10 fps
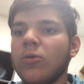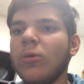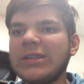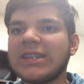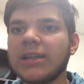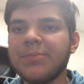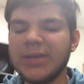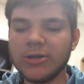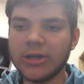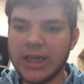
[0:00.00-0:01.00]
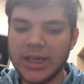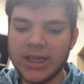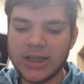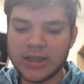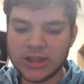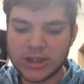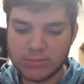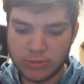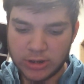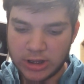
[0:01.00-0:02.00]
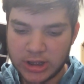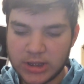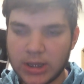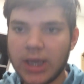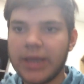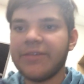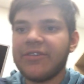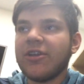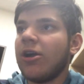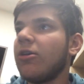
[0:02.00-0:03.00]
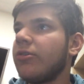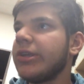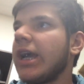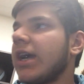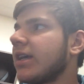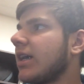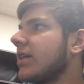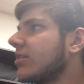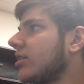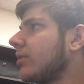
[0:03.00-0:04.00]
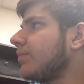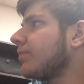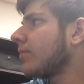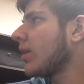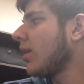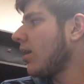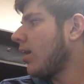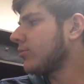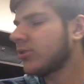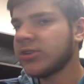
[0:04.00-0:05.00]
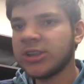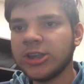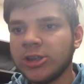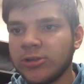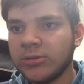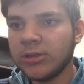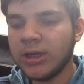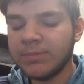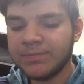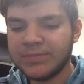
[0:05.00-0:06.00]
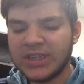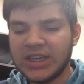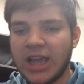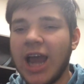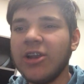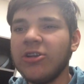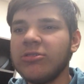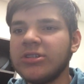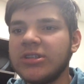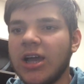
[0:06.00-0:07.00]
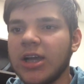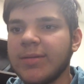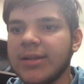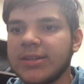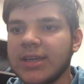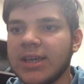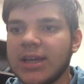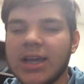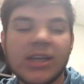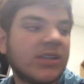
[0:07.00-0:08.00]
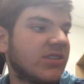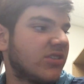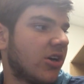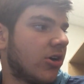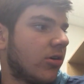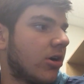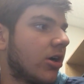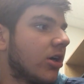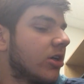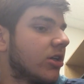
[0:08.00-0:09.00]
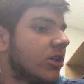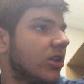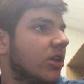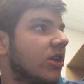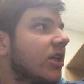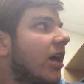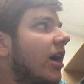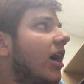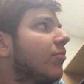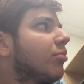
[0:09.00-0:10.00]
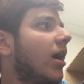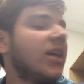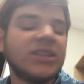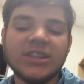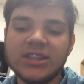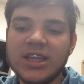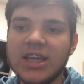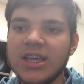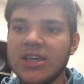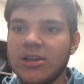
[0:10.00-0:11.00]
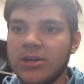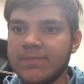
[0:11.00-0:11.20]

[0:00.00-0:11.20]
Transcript: What's up, Eagle Gang? It's your boy Eddie today. So yeah, guys. I'm supposed to get a new I don't know what to talk about today, guys. So practice today.